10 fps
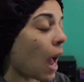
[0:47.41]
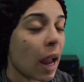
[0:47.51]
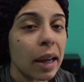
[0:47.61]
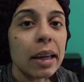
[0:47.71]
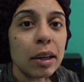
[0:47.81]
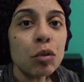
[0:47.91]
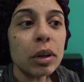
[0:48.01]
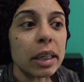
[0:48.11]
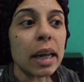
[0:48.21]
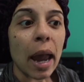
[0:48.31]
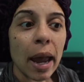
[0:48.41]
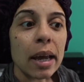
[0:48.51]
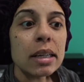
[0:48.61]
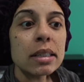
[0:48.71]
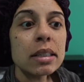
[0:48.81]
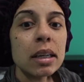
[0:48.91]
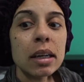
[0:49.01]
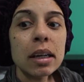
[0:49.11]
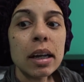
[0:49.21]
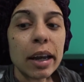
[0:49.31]
I, it really has
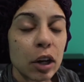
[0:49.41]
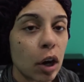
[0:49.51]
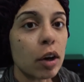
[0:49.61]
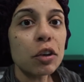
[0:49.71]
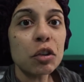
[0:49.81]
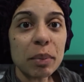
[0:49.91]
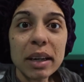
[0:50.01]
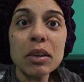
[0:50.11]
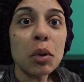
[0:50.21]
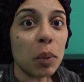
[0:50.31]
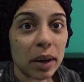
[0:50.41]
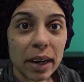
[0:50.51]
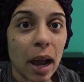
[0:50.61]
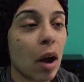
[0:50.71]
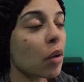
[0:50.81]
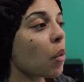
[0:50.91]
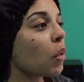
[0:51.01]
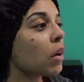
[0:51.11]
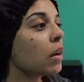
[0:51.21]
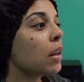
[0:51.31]
encouraged me to work out
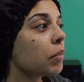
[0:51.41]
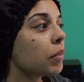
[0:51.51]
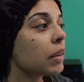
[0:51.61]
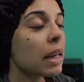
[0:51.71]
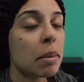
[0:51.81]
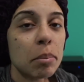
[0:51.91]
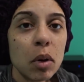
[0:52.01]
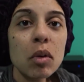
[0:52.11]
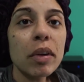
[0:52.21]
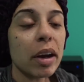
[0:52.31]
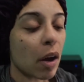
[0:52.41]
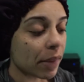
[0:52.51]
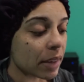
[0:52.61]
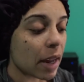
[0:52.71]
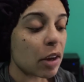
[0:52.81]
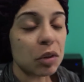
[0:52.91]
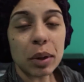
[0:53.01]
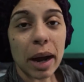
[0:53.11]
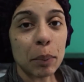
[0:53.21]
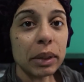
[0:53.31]
or get moving on the days
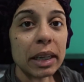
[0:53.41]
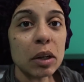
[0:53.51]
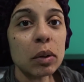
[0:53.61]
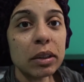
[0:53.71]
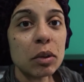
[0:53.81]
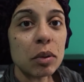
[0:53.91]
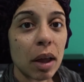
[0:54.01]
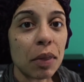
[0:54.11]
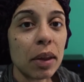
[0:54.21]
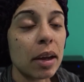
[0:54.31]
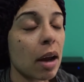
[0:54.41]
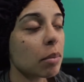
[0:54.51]
where I would literally do nothing.